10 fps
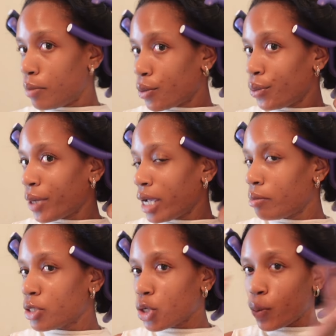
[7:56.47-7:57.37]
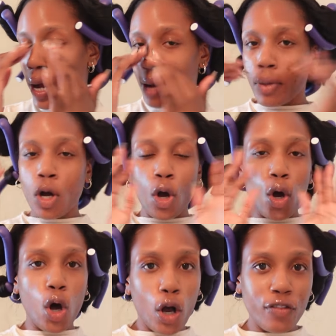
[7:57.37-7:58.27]
but we were able to grab
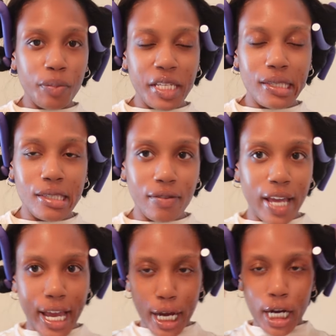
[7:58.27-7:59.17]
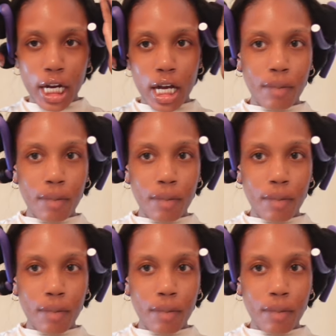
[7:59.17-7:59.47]
all the pieces of hair.